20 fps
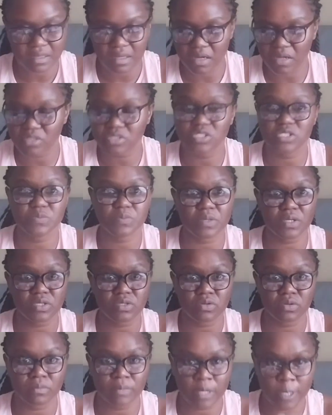I would spray
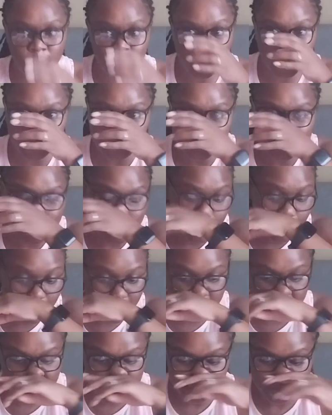it on my clothes,
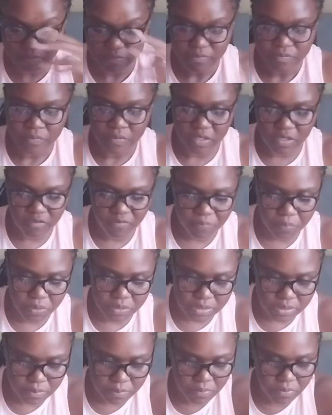and if
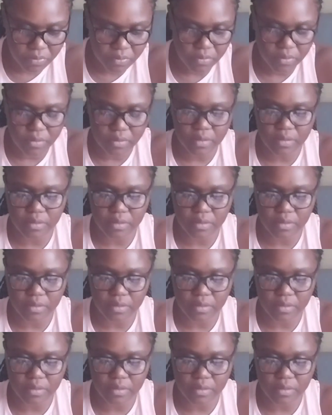possible,